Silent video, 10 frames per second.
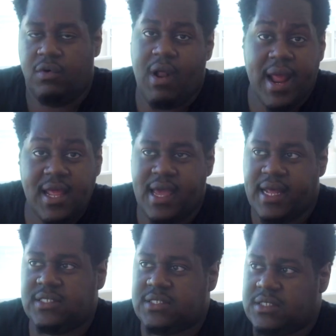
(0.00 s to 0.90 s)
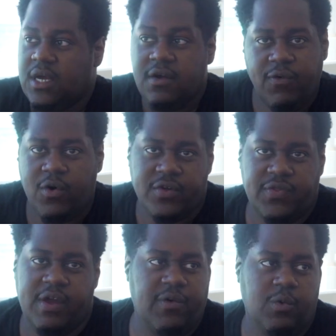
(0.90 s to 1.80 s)
right?
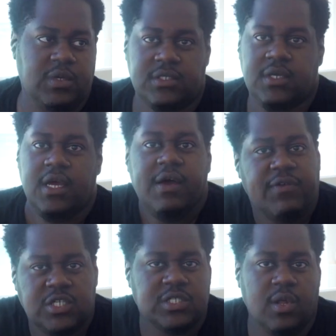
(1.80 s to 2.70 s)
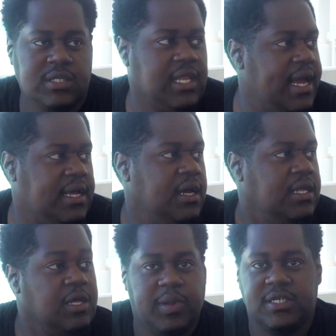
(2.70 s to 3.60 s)
Henceforth, if it just looked like
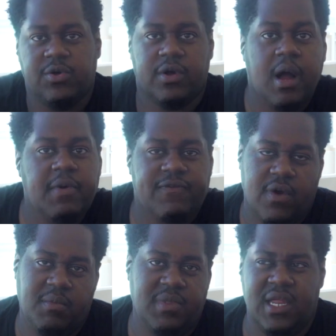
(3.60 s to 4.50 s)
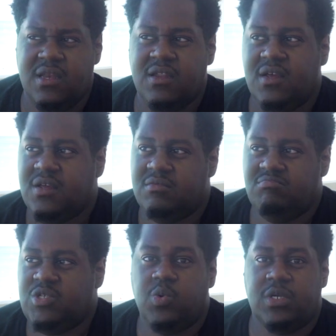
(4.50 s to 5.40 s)
the place you're coming from, then
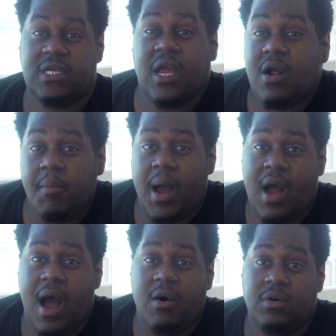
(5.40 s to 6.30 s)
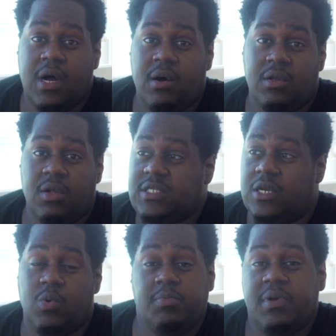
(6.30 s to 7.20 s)
you wouldn't care about how it looked and
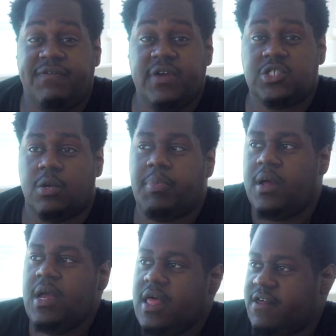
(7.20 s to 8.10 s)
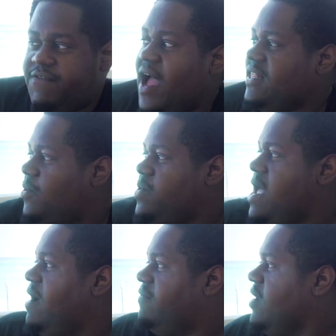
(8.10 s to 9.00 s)
it wouldn't be a feature. But the fact that we
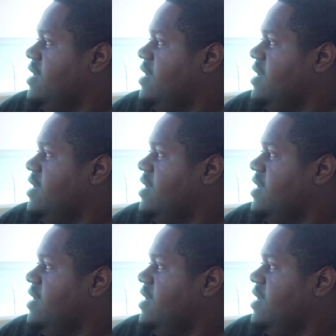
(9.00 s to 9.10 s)
have